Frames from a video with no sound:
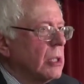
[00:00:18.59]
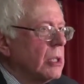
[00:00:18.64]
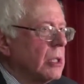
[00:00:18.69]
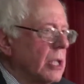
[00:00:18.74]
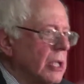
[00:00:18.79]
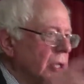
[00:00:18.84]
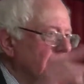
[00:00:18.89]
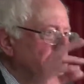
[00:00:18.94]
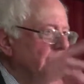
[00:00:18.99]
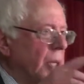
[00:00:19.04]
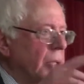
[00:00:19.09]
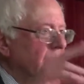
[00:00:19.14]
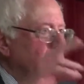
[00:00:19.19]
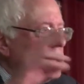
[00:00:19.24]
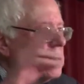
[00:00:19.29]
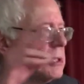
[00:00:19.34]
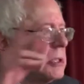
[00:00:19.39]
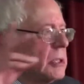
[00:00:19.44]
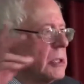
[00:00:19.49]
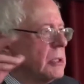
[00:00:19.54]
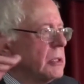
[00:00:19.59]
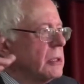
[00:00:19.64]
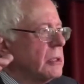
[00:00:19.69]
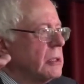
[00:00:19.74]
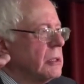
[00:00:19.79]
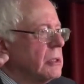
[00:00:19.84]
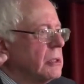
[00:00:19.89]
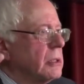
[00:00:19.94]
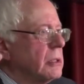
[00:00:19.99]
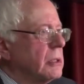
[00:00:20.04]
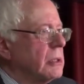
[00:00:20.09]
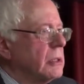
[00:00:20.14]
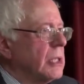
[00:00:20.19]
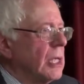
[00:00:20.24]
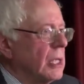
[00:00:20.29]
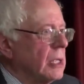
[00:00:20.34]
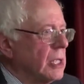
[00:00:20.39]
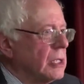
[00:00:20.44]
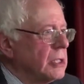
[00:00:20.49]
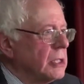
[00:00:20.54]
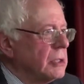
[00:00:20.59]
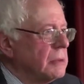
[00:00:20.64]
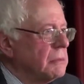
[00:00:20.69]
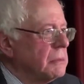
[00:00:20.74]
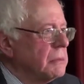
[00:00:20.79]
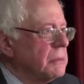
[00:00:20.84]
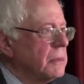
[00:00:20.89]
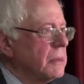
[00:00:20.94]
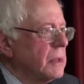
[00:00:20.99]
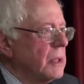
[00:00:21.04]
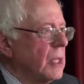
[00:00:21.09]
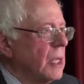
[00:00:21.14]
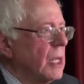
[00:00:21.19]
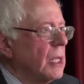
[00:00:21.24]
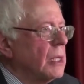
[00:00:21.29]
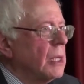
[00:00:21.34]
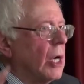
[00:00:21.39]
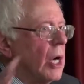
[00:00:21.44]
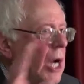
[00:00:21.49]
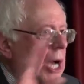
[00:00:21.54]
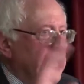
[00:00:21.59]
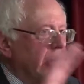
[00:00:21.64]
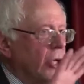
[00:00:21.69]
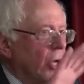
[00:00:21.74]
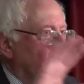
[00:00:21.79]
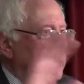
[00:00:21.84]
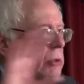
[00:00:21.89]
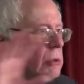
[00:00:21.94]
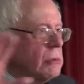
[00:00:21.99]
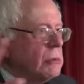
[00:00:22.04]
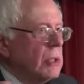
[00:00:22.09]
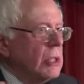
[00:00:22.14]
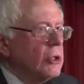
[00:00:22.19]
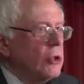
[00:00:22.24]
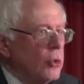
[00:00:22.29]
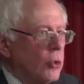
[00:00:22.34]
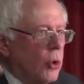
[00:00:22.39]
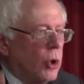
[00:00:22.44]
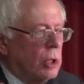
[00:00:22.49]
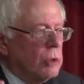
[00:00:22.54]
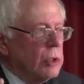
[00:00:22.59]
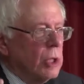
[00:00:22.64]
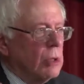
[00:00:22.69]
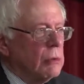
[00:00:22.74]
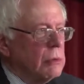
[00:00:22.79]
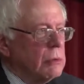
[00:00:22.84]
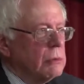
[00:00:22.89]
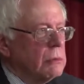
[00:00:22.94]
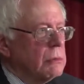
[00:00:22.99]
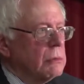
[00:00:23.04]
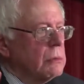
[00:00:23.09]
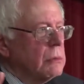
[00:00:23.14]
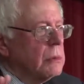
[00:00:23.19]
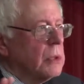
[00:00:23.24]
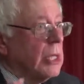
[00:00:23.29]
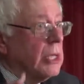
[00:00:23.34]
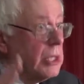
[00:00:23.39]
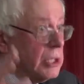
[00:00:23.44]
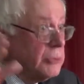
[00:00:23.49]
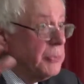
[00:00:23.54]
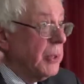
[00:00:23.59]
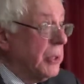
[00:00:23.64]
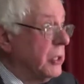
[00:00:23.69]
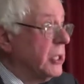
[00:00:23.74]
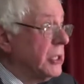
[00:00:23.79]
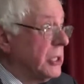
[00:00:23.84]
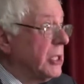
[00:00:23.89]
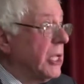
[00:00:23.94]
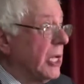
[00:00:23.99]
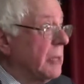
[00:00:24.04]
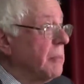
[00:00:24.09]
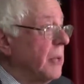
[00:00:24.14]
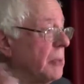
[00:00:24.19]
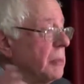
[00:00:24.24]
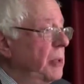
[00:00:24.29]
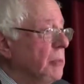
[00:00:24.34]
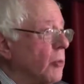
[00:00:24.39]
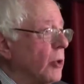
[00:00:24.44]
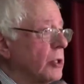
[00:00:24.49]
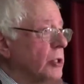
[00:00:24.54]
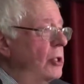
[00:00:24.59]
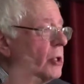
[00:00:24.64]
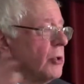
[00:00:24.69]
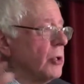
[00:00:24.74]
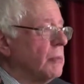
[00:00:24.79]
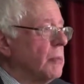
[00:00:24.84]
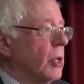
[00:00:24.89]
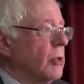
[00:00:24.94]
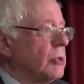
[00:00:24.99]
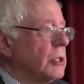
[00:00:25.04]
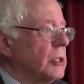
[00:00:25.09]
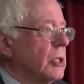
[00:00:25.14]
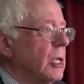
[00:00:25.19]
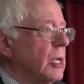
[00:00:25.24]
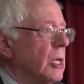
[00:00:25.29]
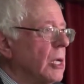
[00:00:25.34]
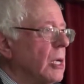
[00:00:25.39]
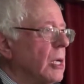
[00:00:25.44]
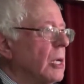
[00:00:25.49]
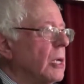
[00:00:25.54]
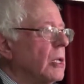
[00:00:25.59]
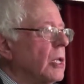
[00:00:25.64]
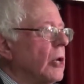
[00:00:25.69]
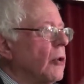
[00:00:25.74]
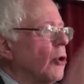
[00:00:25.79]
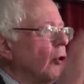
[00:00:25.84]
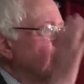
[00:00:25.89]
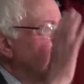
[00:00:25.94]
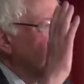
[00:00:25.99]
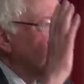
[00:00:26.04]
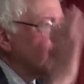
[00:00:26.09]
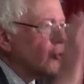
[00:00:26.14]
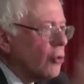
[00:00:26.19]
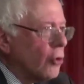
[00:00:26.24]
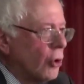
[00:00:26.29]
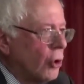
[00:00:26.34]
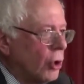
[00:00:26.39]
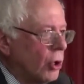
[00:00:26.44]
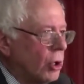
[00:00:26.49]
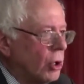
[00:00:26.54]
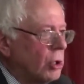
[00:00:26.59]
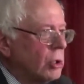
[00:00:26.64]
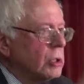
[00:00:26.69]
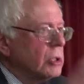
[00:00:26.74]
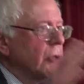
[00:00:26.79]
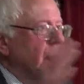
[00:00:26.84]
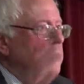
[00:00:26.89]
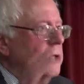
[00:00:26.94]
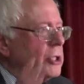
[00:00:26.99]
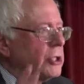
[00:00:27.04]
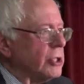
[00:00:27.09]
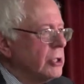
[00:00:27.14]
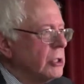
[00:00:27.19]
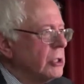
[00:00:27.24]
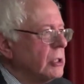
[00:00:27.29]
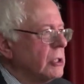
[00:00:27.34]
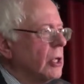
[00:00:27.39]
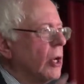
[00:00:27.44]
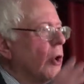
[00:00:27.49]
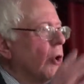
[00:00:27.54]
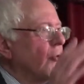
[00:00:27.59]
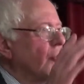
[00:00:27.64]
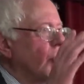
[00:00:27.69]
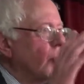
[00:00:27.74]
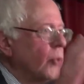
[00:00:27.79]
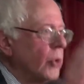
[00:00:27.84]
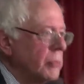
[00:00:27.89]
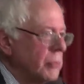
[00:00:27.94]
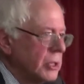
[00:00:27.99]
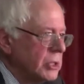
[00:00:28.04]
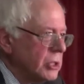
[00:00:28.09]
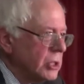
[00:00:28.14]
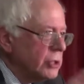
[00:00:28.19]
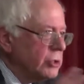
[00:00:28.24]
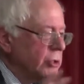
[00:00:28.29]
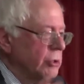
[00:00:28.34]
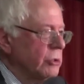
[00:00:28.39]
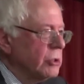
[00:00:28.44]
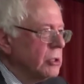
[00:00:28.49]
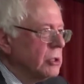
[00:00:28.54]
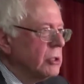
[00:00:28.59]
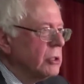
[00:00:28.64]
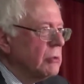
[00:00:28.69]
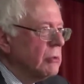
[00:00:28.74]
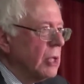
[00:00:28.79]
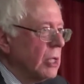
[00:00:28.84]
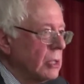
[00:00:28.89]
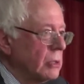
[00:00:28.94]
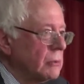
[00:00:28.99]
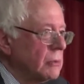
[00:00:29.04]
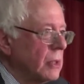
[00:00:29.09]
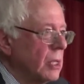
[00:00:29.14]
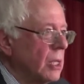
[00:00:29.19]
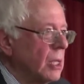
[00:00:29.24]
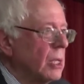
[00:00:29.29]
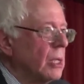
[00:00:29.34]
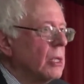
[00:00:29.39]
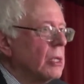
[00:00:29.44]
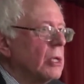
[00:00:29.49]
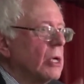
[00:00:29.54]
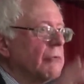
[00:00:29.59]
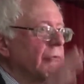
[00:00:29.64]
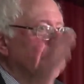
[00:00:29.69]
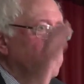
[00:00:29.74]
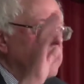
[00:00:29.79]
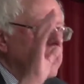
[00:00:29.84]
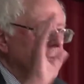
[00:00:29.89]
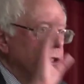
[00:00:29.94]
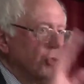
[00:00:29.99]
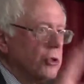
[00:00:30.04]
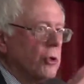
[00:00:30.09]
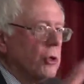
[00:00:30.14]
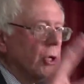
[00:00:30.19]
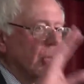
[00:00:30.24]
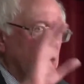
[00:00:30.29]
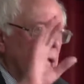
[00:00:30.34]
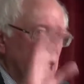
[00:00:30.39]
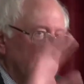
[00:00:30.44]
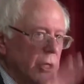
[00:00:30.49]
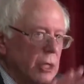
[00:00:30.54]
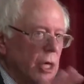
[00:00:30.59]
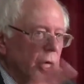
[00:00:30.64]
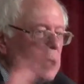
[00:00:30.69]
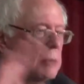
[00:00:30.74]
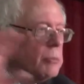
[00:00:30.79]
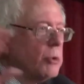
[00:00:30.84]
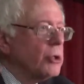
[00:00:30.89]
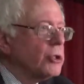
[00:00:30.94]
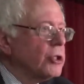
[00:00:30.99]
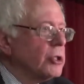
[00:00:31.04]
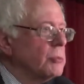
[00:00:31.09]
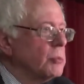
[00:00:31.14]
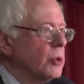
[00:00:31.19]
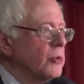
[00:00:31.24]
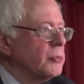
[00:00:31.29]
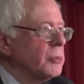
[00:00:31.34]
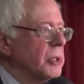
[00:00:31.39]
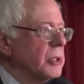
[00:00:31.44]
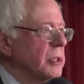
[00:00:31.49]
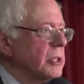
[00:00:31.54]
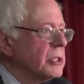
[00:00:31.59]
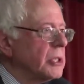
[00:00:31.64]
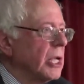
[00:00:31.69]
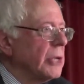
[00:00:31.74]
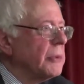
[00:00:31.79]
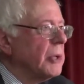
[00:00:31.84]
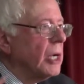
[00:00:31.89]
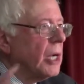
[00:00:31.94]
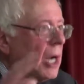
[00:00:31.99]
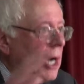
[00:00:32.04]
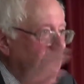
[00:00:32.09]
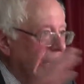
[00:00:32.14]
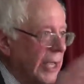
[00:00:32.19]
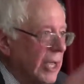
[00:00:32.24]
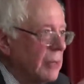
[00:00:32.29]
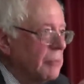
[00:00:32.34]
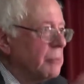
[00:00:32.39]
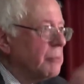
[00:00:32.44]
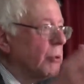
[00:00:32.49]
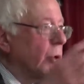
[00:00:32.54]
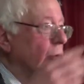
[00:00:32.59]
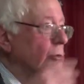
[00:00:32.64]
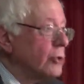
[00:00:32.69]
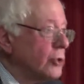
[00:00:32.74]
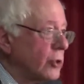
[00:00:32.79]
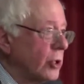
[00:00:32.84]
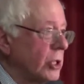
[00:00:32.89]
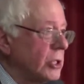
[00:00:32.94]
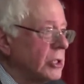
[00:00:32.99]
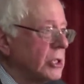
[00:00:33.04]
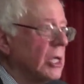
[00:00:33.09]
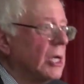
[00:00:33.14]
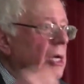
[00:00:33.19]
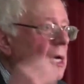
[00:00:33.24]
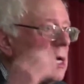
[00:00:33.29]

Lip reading: than the pundits tell us. Now I know, and you all know, and this state maybe more so than most, there are strong divisions over women's issues, right? You have a very strong anti-abortion movement in the state. I am pro-choice,